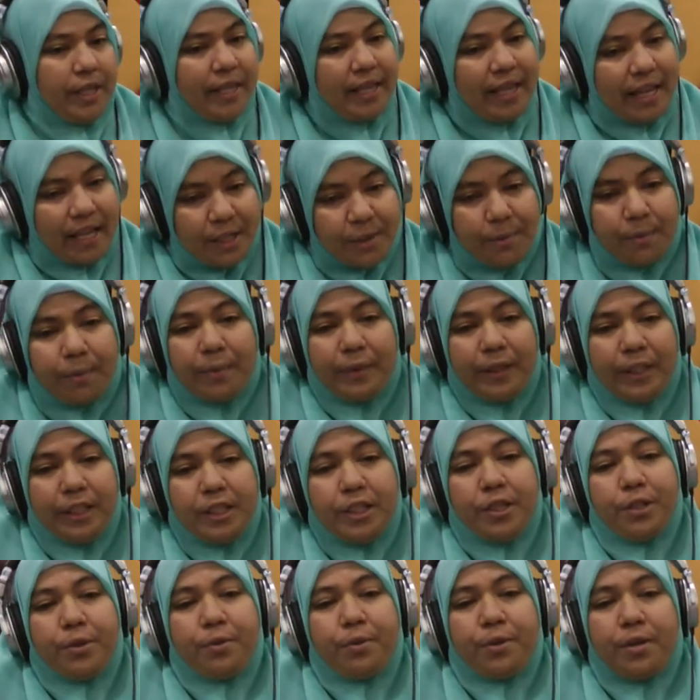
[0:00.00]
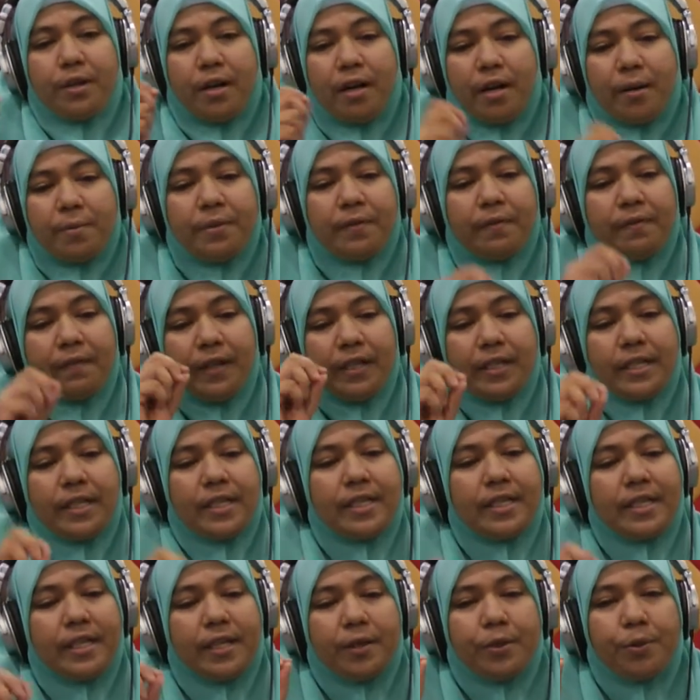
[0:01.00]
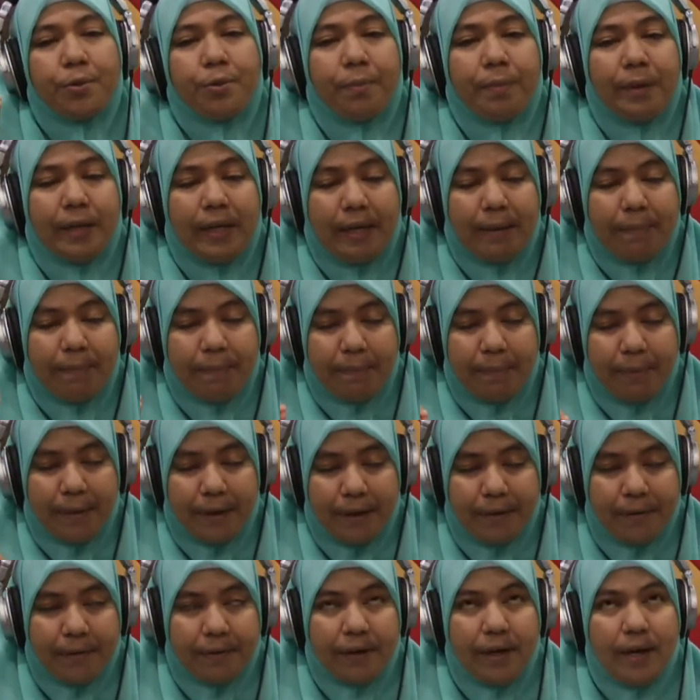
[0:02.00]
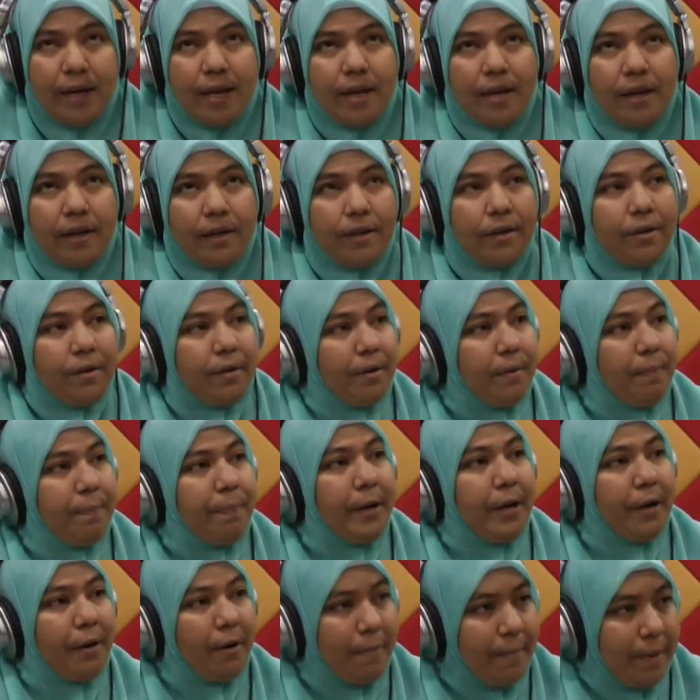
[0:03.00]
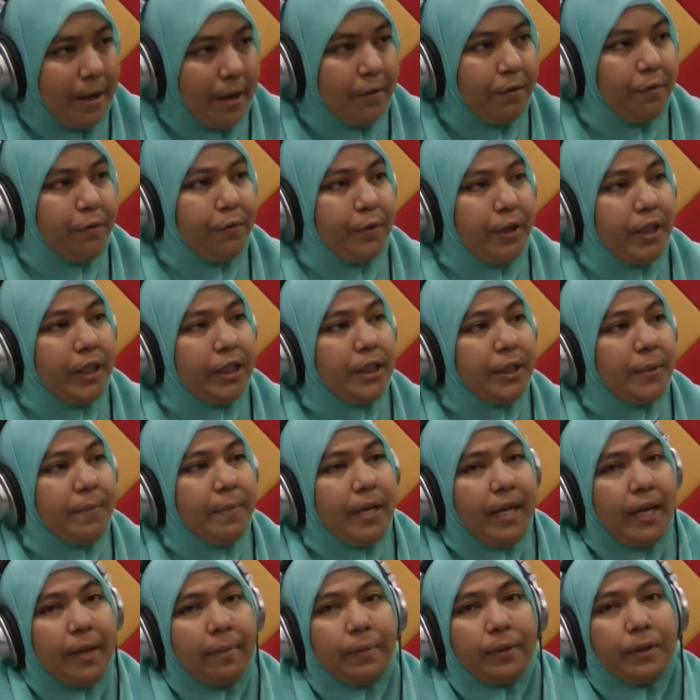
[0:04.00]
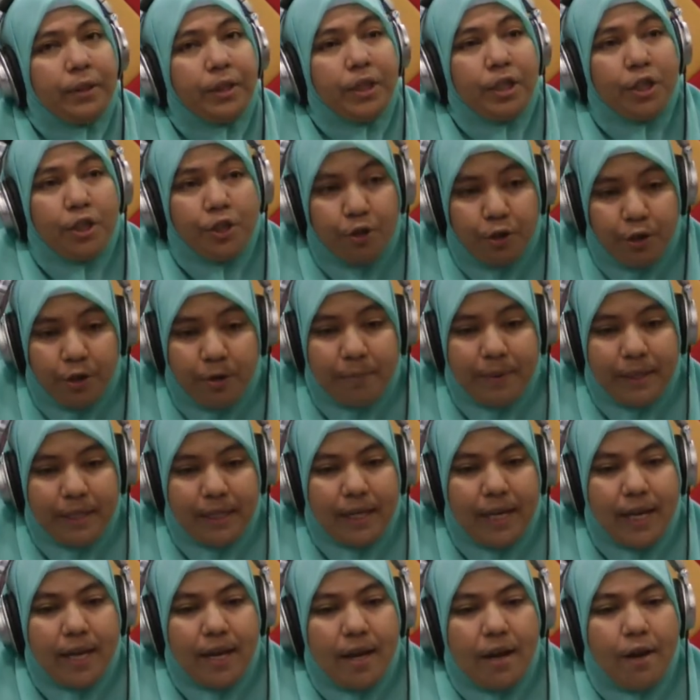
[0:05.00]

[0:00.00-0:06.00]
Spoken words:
That's what we need to do. The observation skills will be paramount for us to be able to determine.